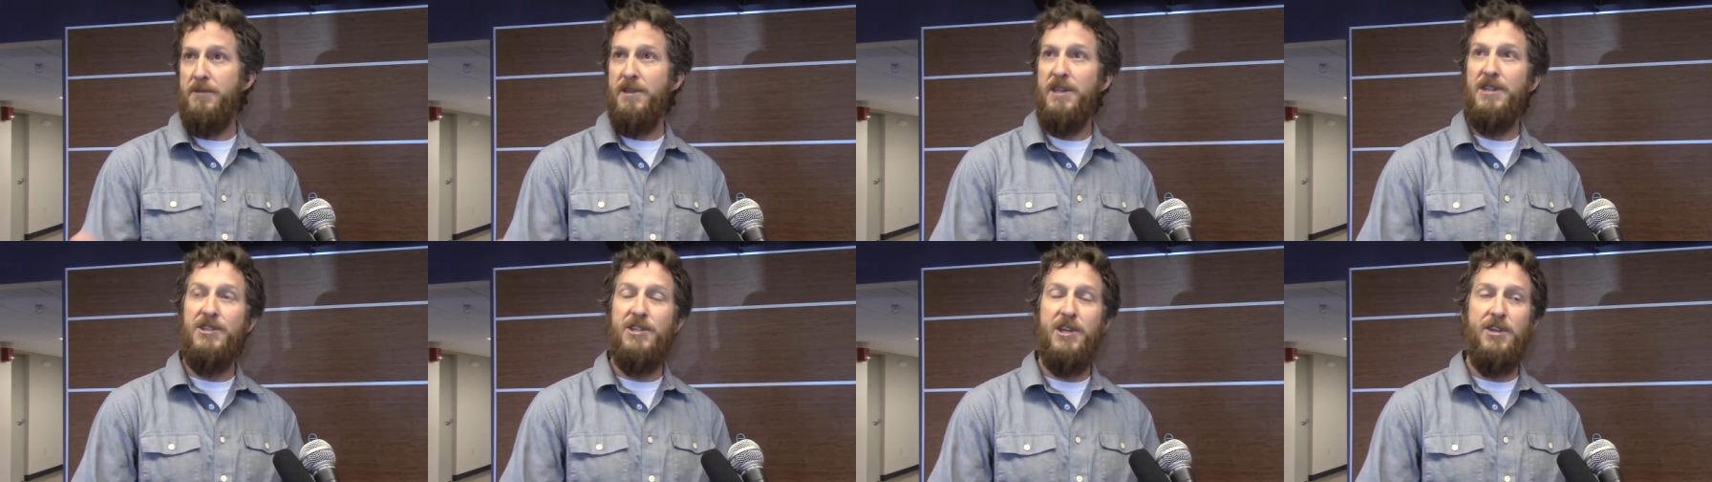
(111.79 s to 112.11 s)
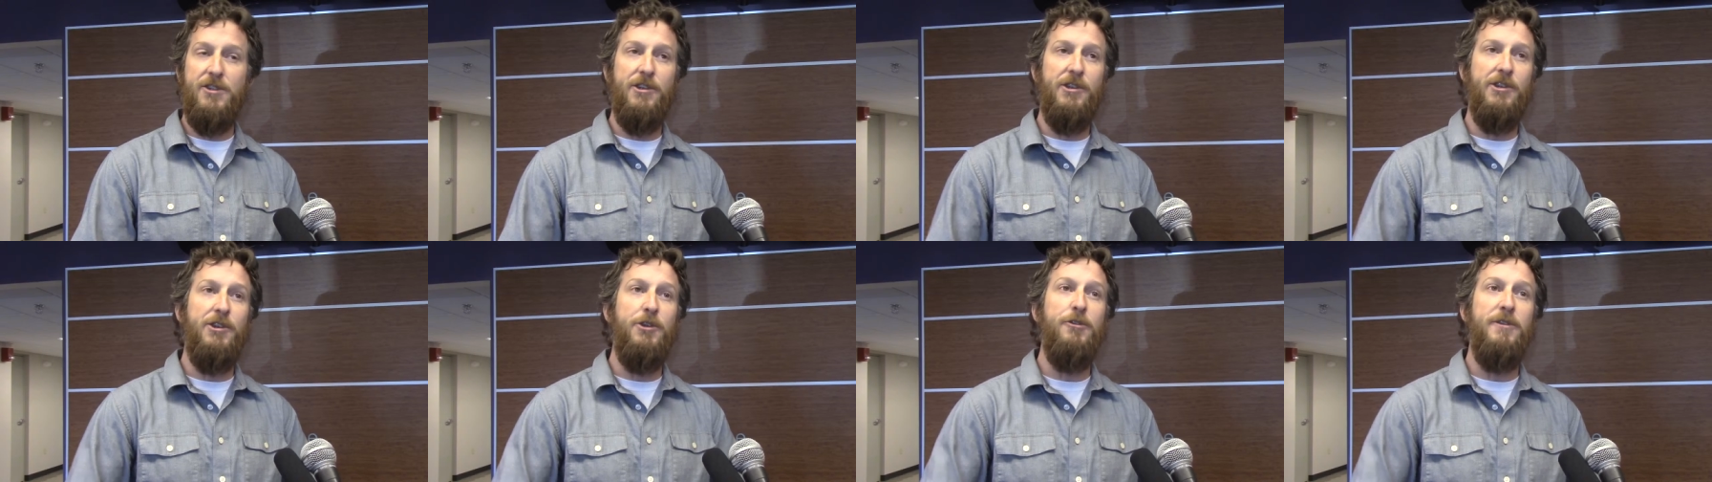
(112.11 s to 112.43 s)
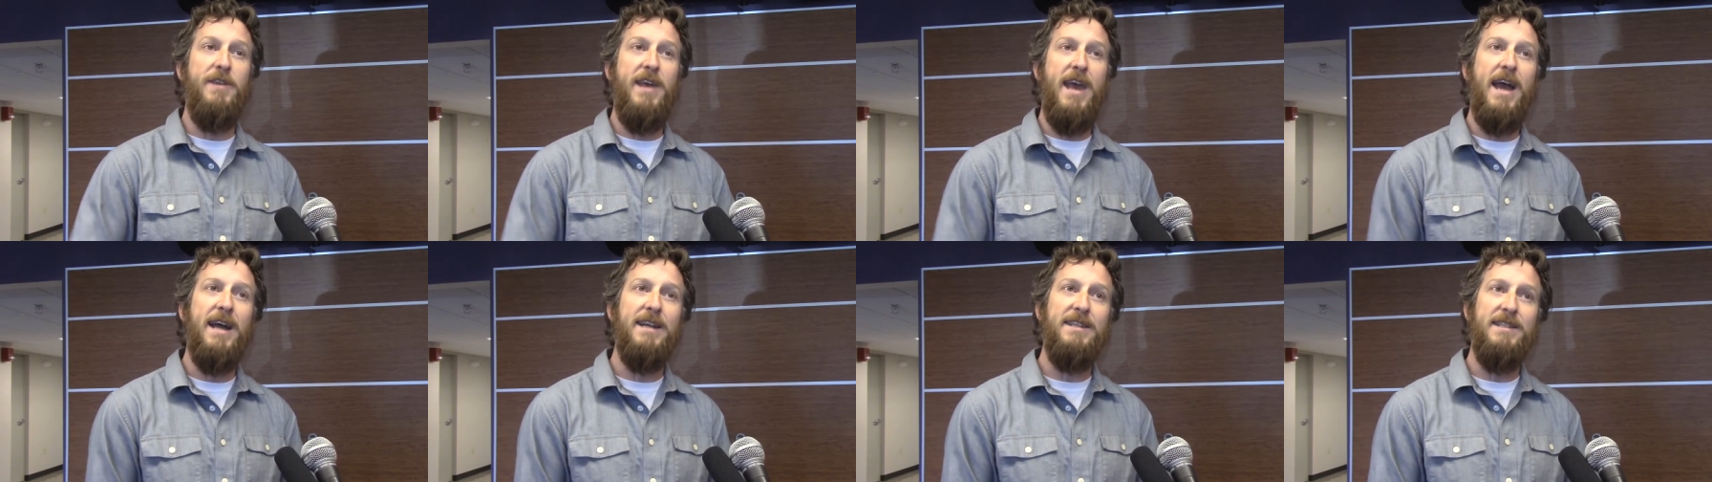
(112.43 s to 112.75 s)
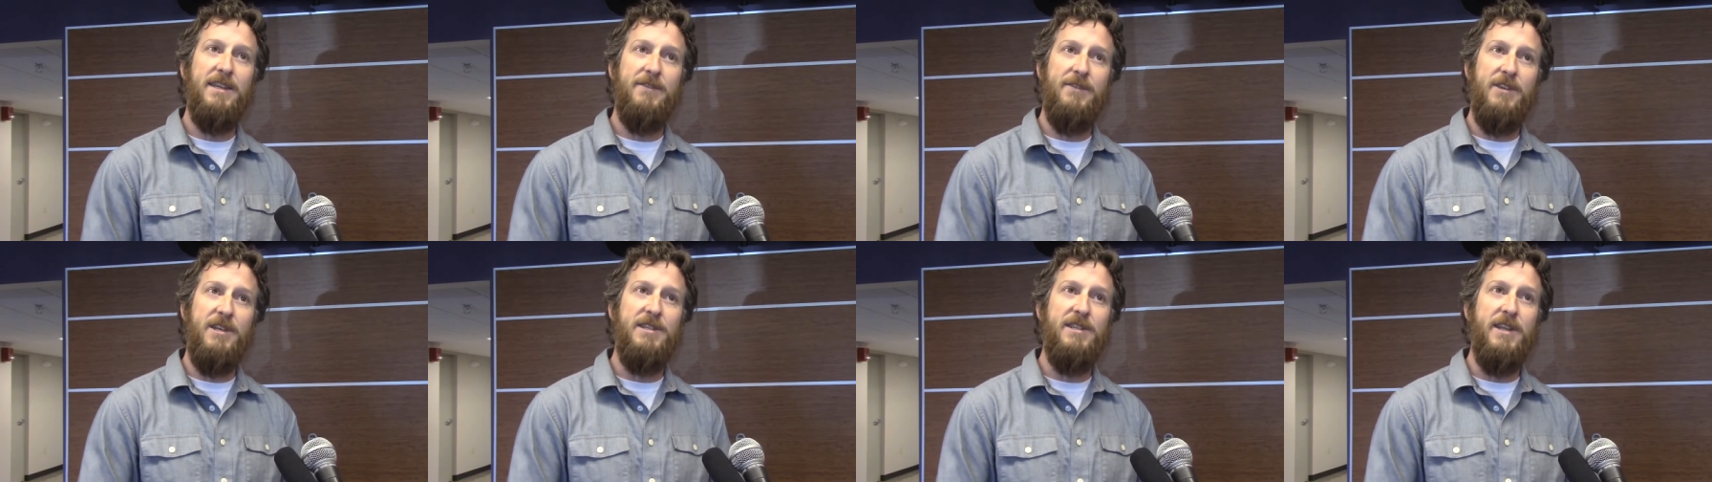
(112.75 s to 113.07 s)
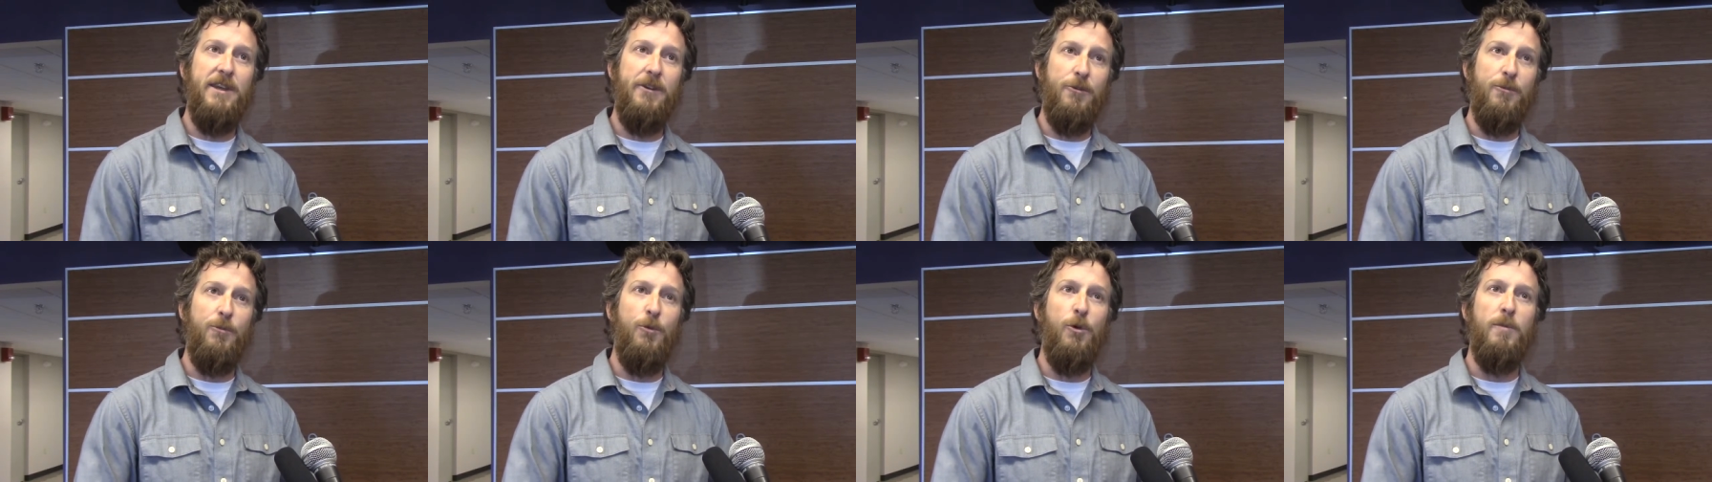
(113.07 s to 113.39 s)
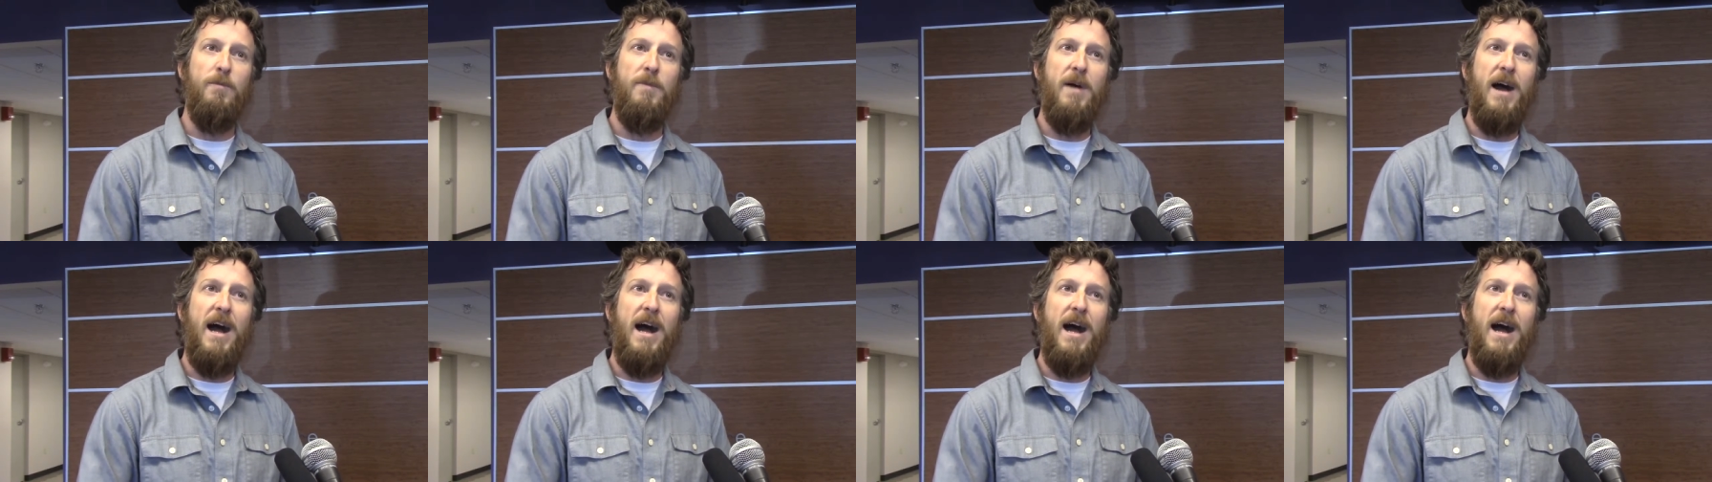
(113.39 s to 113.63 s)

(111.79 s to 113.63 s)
continue to do the activities that are more